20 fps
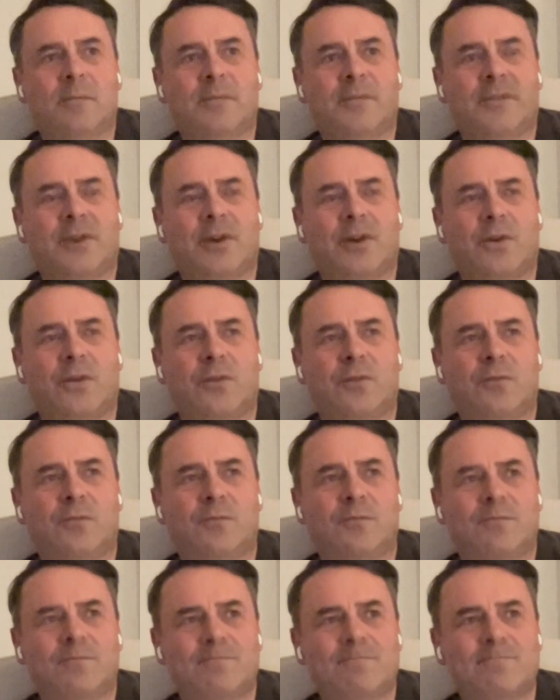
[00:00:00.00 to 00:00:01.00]
So
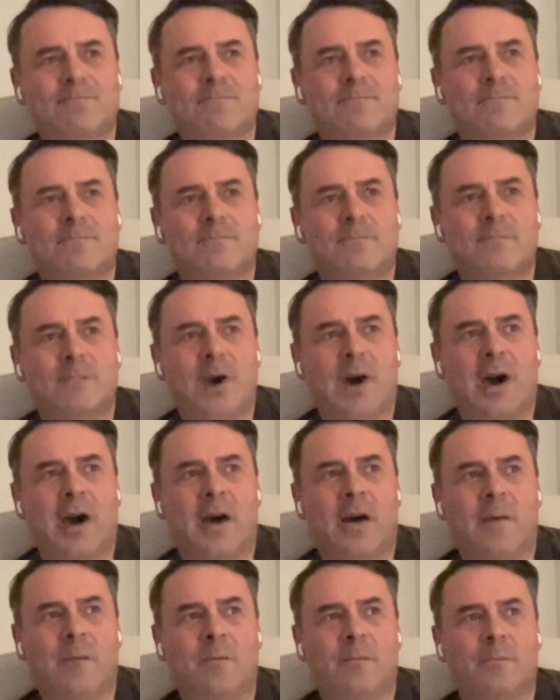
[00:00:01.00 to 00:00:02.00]

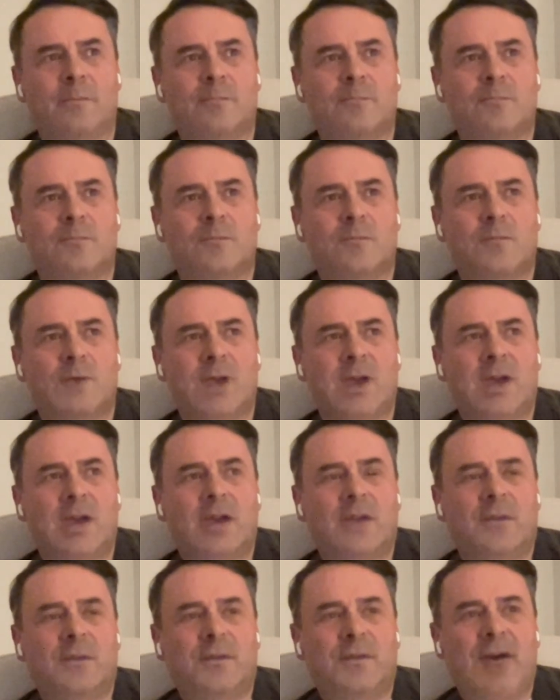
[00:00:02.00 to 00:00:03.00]
um,
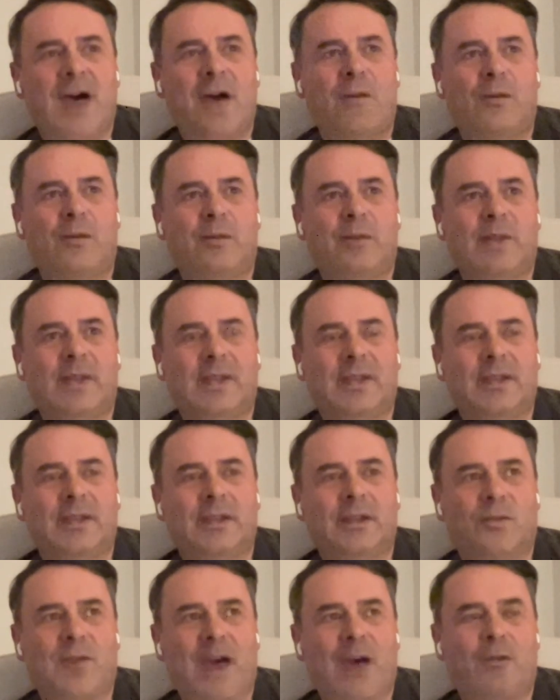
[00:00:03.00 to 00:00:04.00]
that would
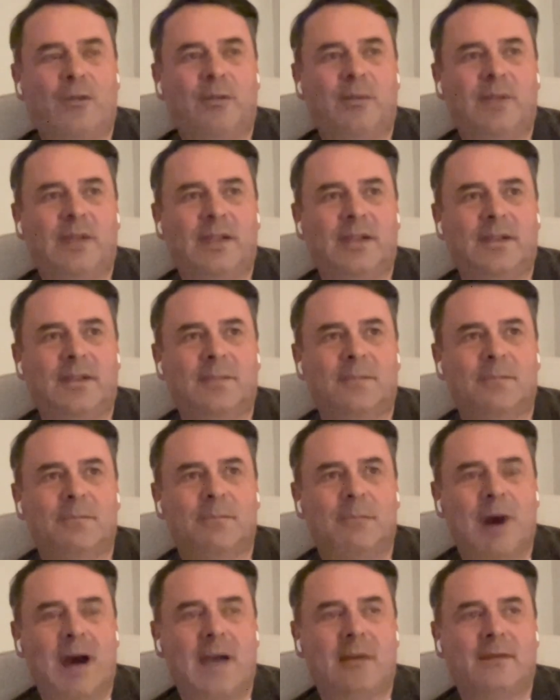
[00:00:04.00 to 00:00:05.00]
be
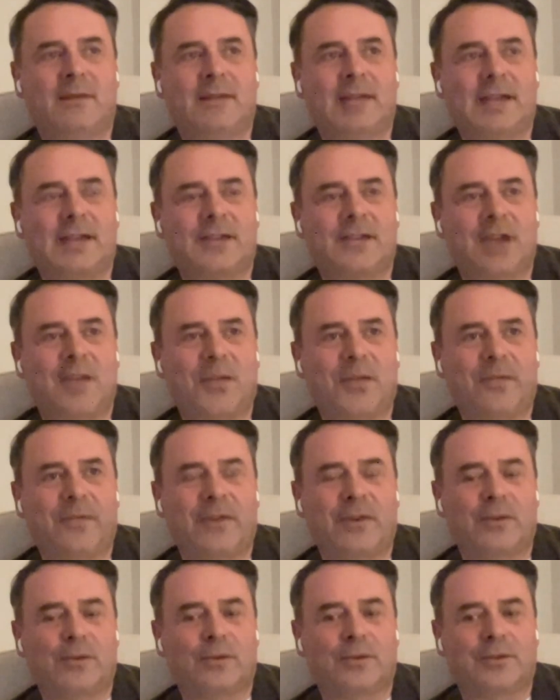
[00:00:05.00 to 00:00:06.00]
my. It's not the
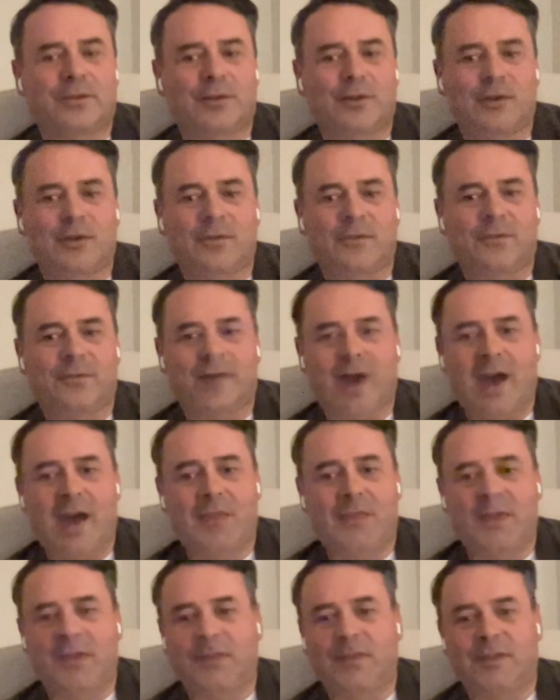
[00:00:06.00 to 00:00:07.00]
Federal Reserve, I
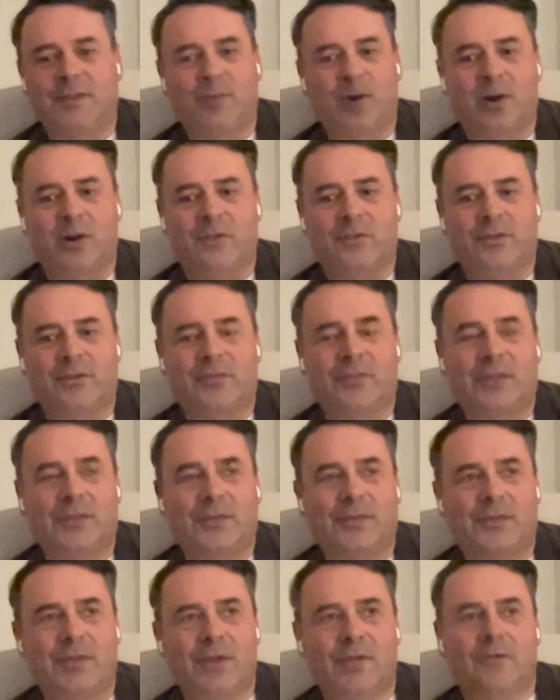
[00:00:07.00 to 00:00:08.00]
think, that's part of this. Like
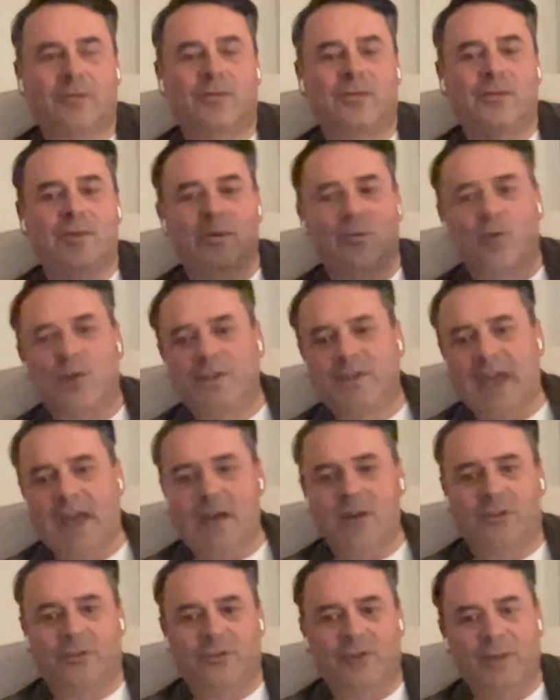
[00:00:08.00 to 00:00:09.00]
they're more
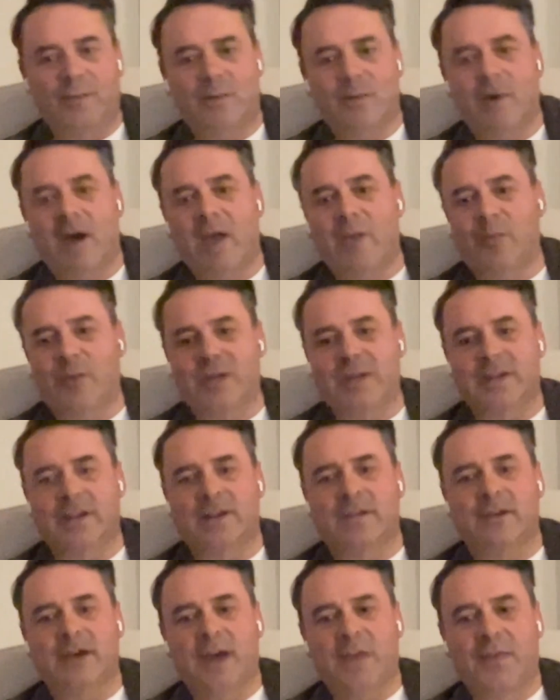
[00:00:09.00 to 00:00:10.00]
downstream, in my opinion.
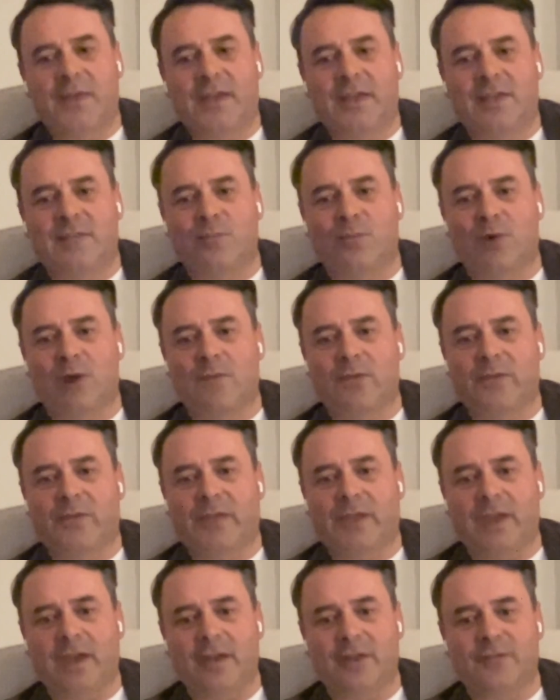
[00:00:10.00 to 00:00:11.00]
I think it's more
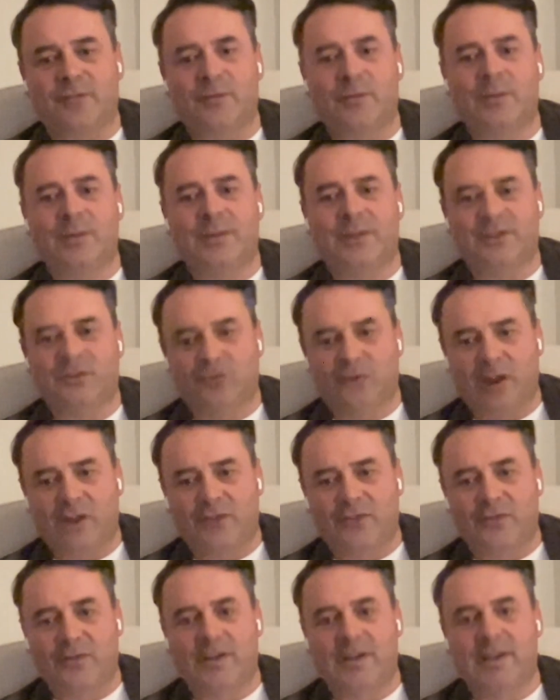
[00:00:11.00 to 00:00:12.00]
everything else. When we see
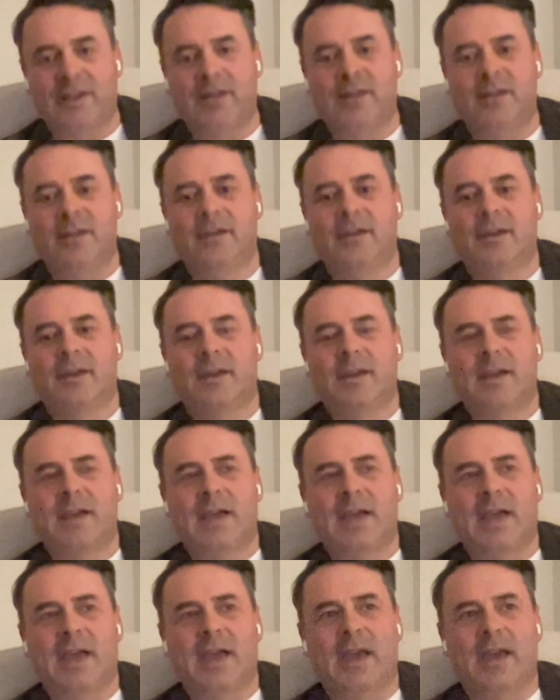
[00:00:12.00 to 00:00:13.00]
Treasury
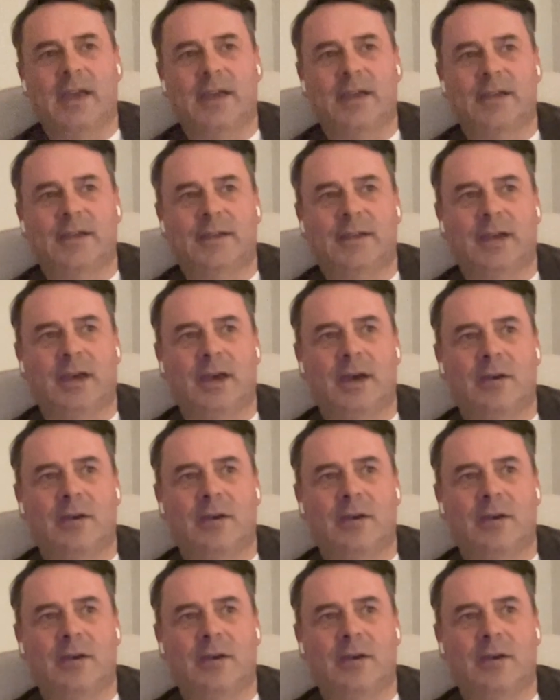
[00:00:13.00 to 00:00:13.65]
and